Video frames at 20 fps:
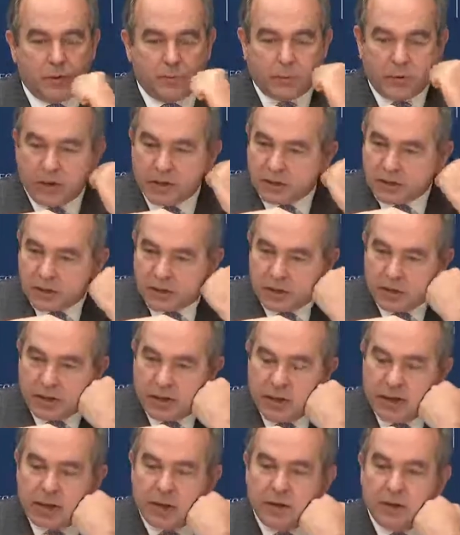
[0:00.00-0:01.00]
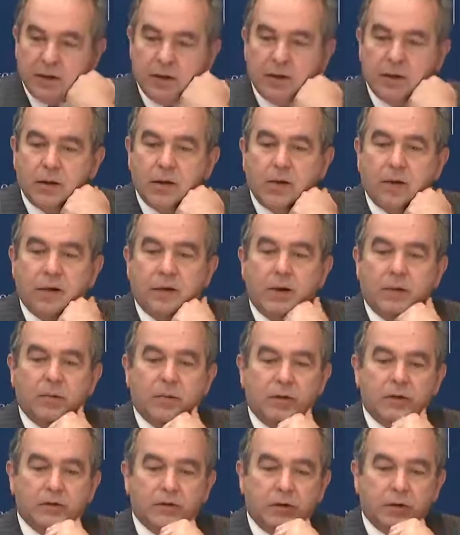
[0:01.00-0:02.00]
the president and
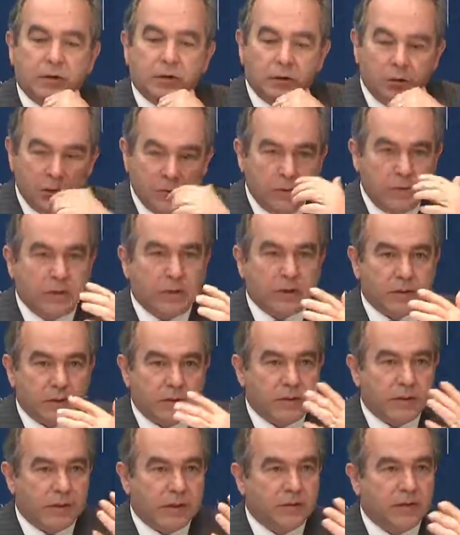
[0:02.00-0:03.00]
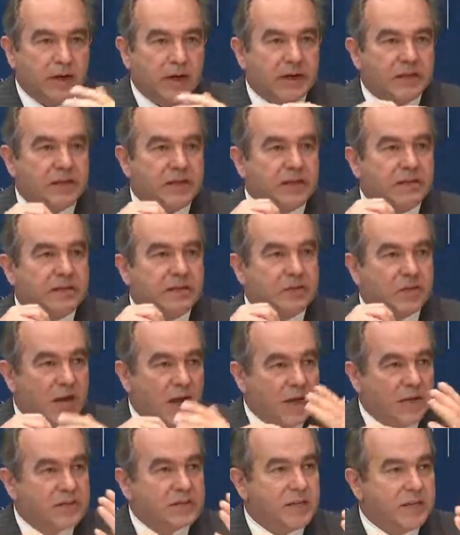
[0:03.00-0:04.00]
President Hu that you know the United States and
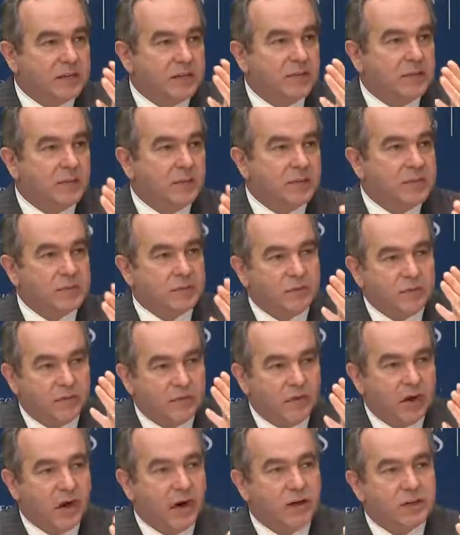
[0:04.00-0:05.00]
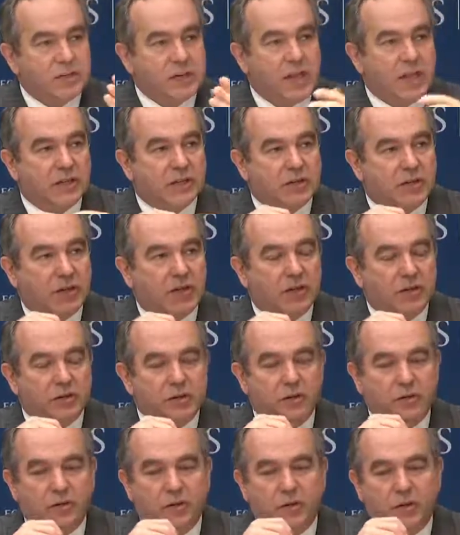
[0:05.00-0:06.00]
China has had to deal with some very challenging
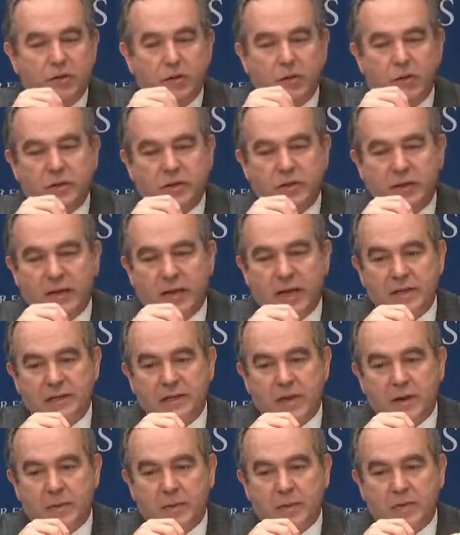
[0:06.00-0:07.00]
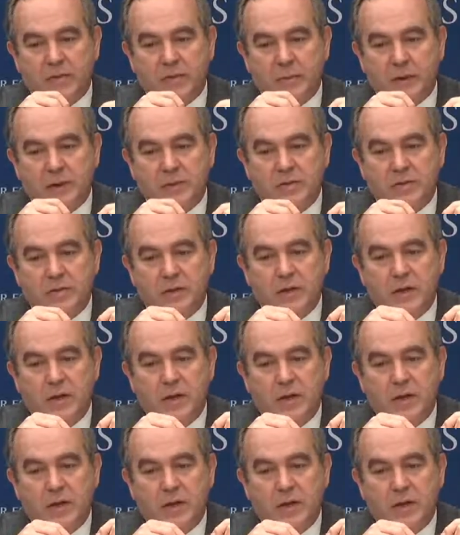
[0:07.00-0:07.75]
issues over the course of the last couple of months.